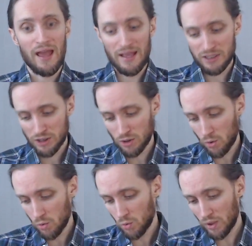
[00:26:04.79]
And
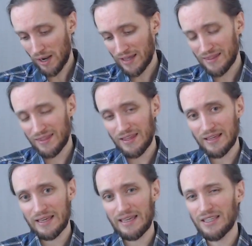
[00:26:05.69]
so I
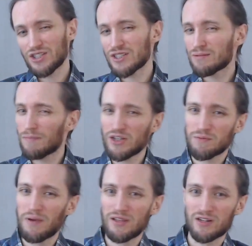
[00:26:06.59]
think it's just
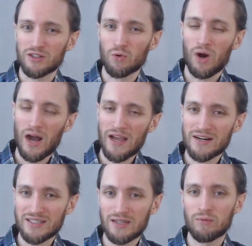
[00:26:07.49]
much better to
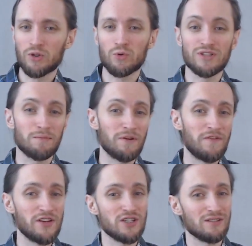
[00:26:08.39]
hire someone who's a
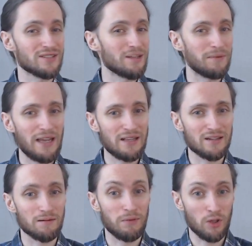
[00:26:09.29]
professional
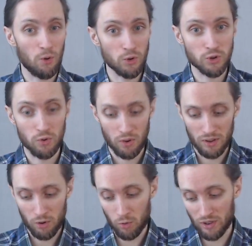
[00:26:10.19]
subtitler, but also
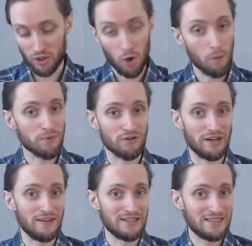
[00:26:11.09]
who can
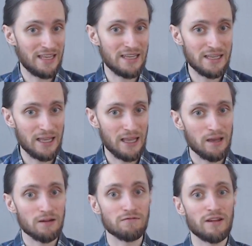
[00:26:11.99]
operate this thing,
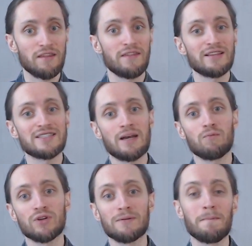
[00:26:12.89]
rather than
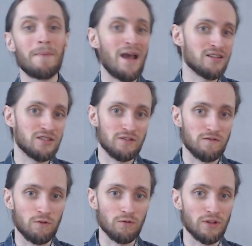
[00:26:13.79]
someone
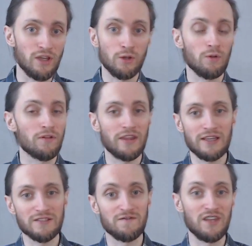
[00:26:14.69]
masterful in all
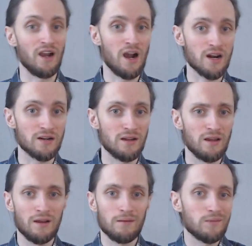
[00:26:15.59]
things VR,
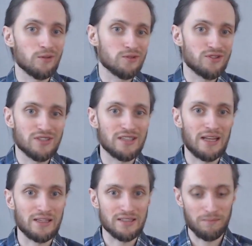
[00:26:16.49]
but who's just
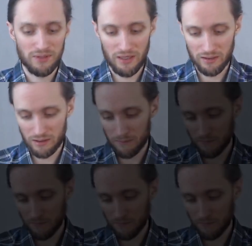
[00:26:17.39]
not a subtitler.